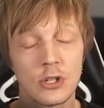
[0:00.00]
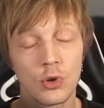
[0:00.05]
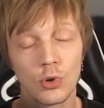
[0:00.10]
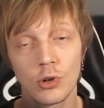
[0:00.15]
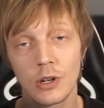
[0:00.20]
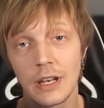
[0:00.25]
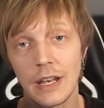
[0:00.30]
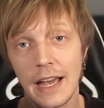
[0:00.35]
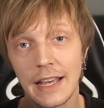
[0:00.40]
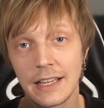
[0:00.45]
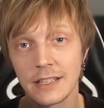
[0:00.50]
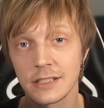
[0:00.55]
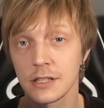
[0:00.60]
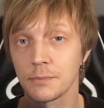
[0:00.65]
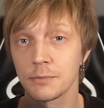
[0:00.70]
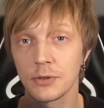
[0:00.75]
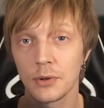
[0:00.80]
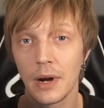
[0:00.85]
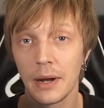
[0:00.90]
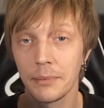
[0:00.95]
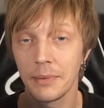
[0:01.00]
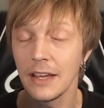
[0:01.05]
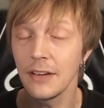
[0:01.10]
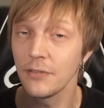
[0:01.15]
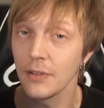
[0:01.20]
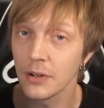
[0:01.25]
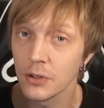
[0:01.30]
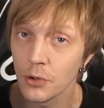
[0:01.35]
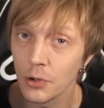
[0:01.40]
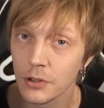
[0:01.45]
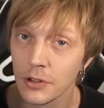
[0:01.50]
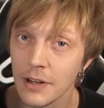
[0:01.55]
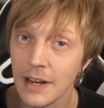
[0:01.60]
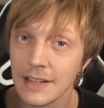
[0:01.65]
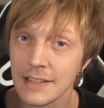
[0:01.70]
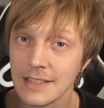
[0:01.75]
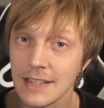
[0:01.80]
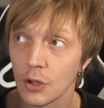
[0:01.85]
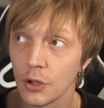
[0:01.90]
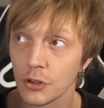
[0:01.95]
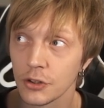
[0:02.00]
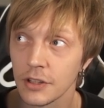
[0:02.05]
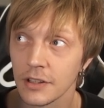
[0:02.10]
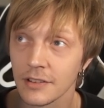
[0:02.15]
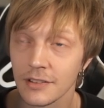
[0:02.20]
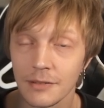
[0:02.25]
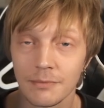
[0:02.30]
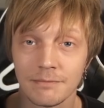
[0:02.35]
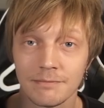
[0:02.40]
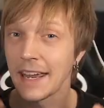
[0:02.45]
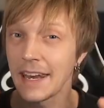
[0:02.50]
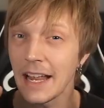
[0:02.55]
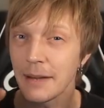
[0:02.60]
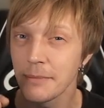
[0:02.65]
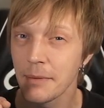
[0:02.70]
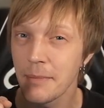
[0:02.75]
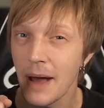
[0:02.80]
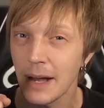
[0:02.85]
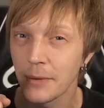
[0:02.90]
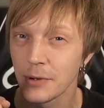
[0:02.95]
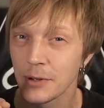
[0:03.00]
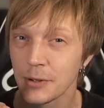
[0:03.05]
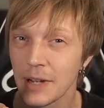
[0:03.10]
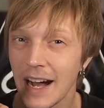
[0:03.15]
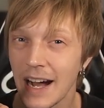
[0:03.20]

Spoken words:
sure to like and subscribe if you enjoyed today's content. And I'll be back with you